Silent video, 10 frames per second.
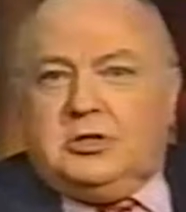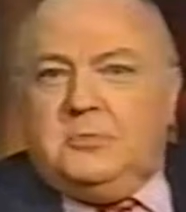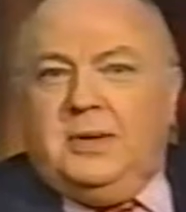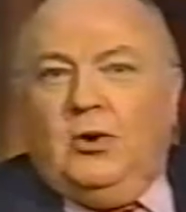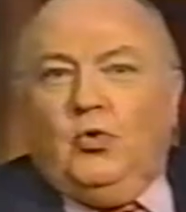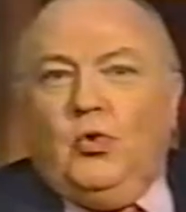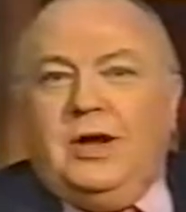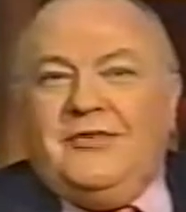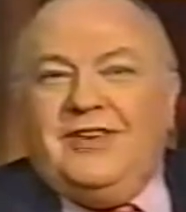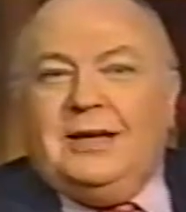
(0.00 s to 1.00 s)
to be a
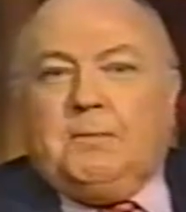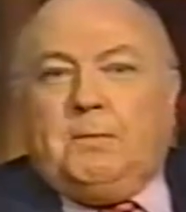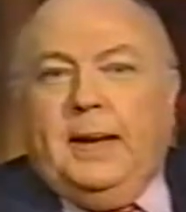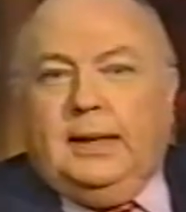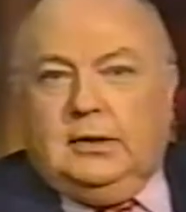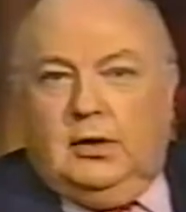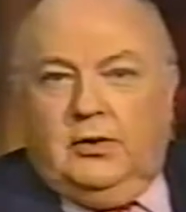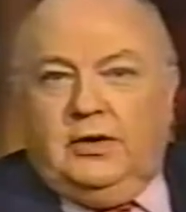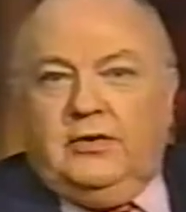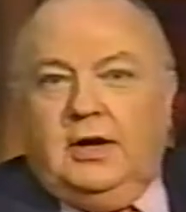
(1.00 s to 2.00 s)
raving
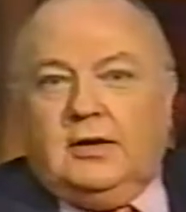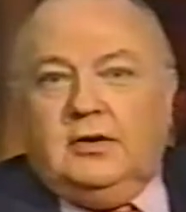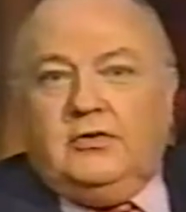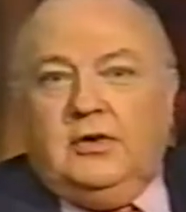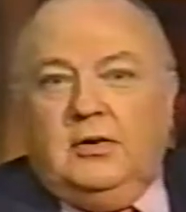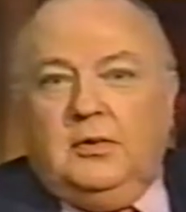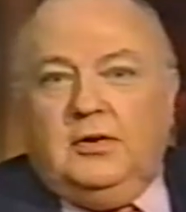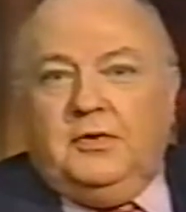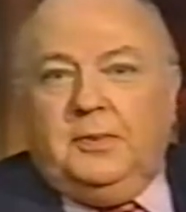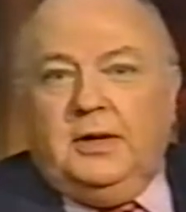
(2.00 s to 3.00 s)
pinko. He's now considered one
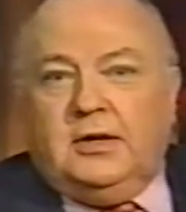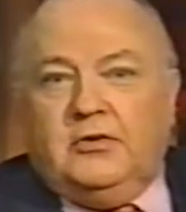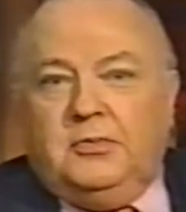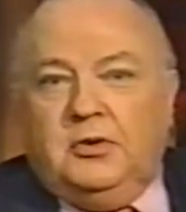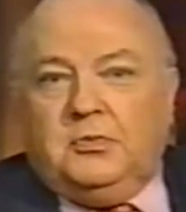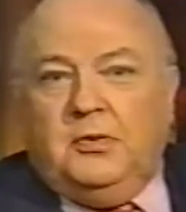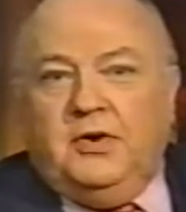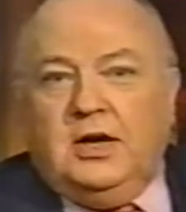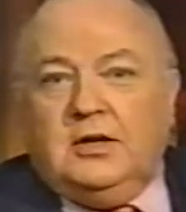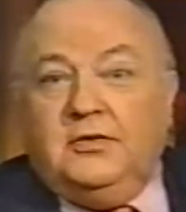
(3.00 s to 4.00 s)
of America's most
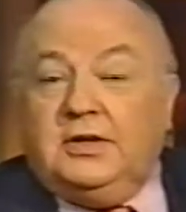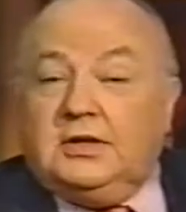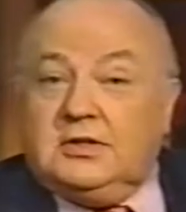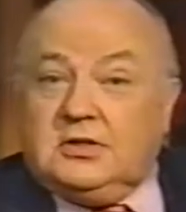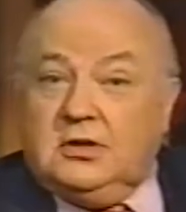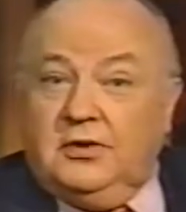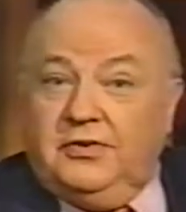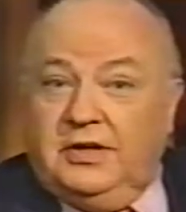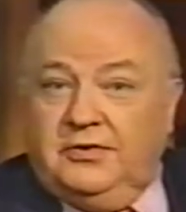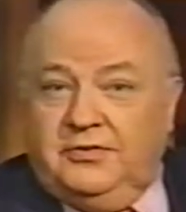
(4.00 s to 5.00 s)
provocative and
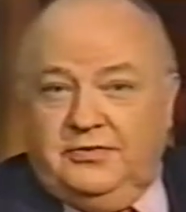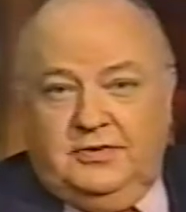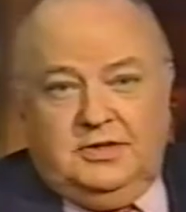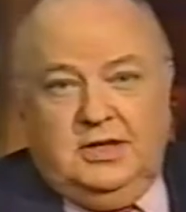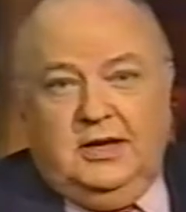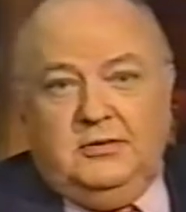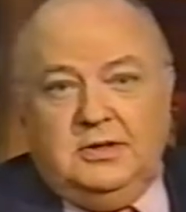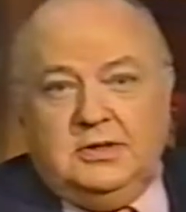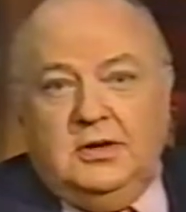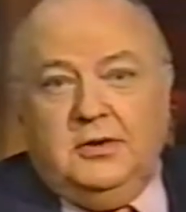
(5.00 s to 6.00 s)
conservative
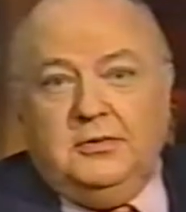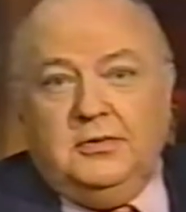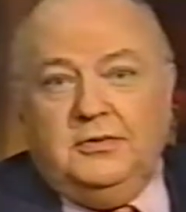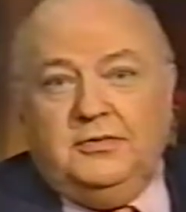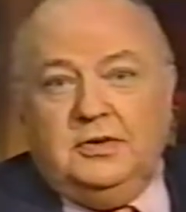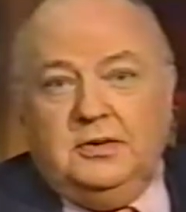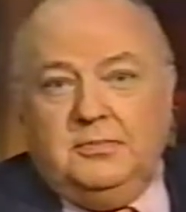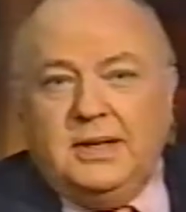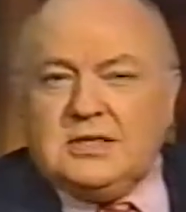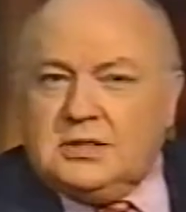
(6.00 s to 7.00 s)
satirists, author of
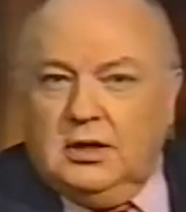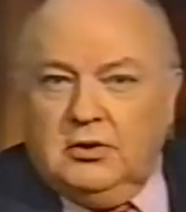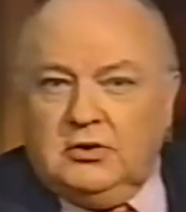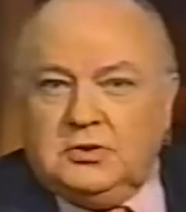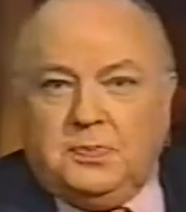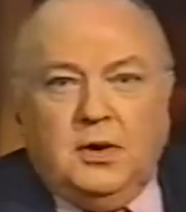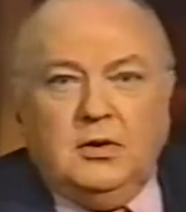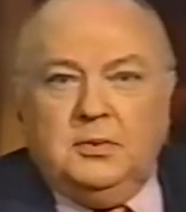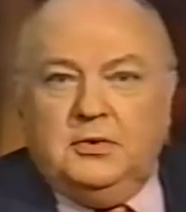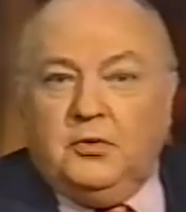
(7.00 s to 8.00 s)
bestsellers,
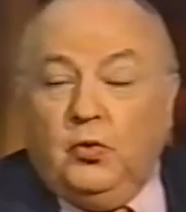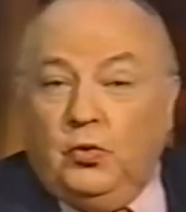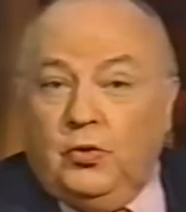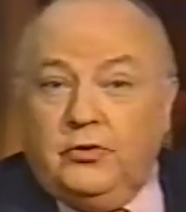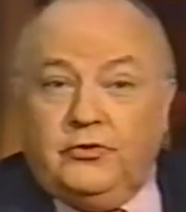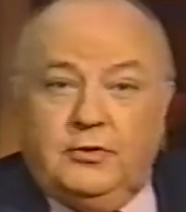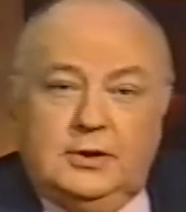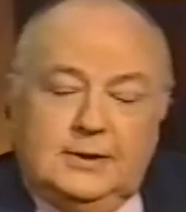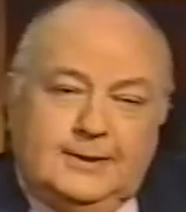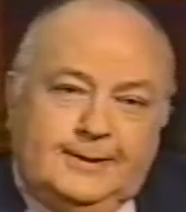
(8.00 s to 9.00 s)
Parliament of Whores.
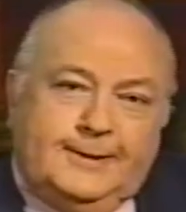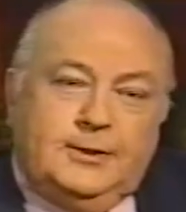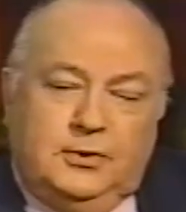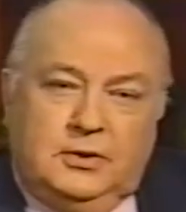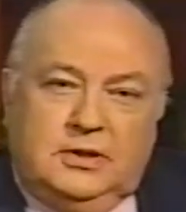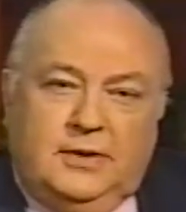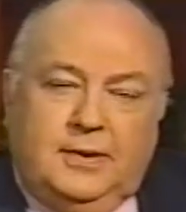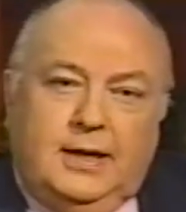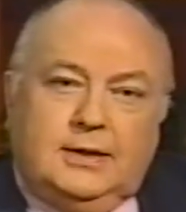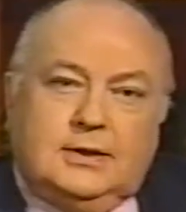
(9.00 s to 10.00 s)
You heard that
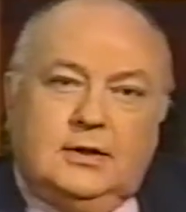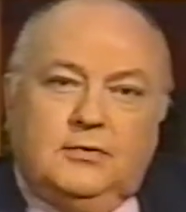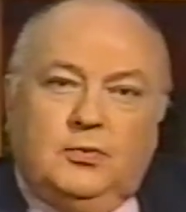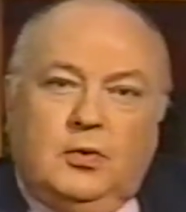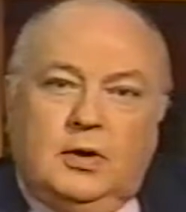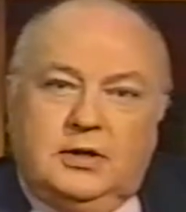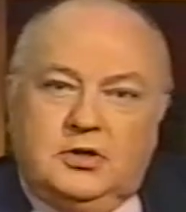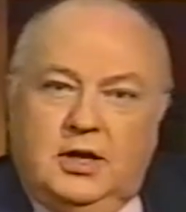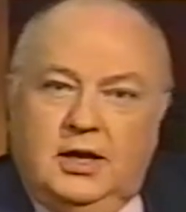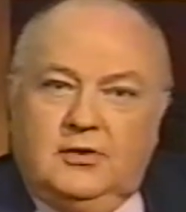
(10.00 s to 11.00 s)
right. Give War a
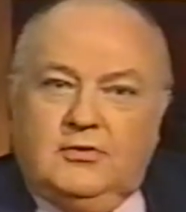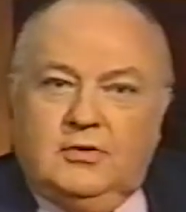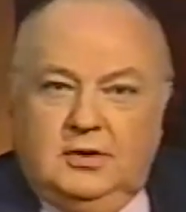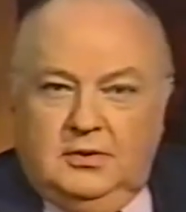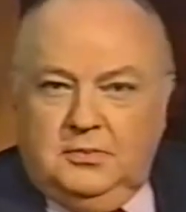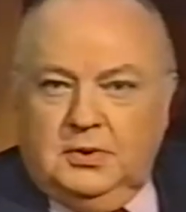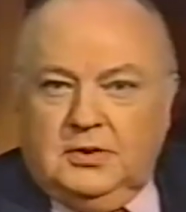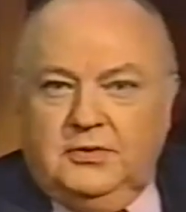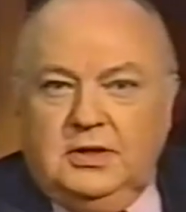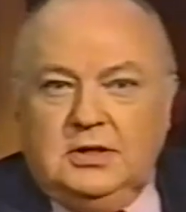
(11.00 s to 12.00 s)
Chance, another book
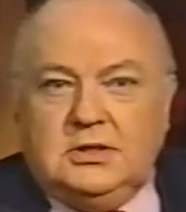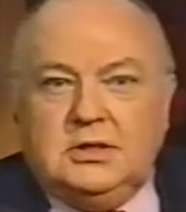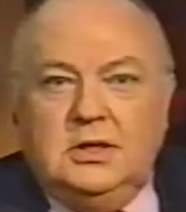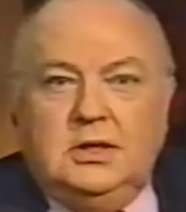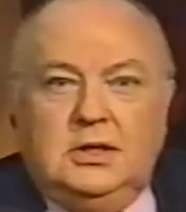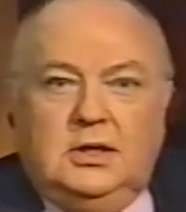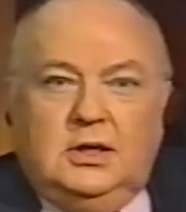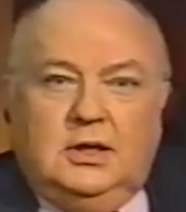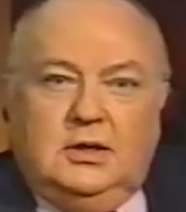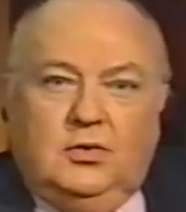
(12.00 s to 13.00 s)
of his.
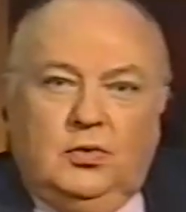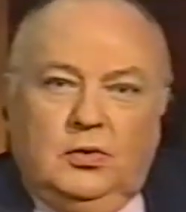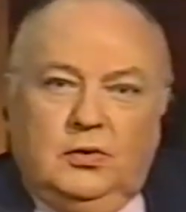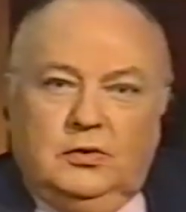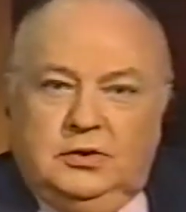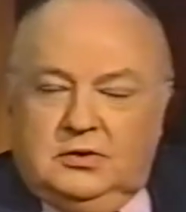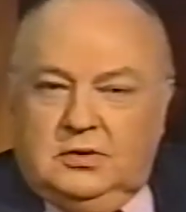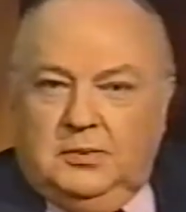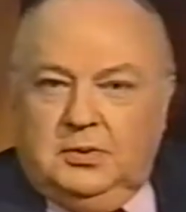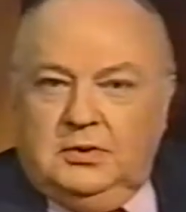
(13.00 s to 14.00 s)
And All the
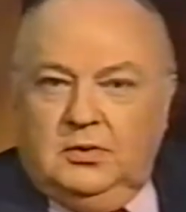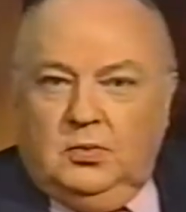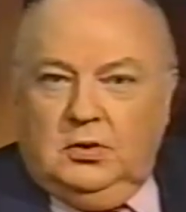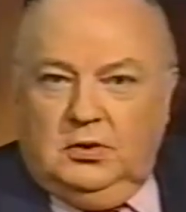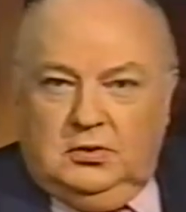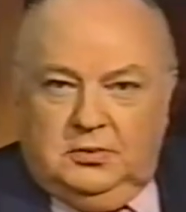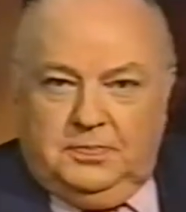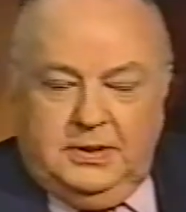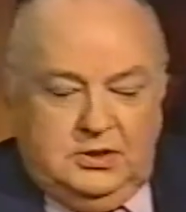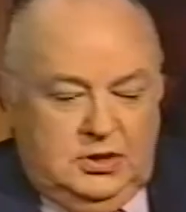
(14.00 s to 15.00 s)
Trouble in the World,
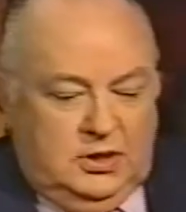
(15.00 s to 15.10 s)
P.J.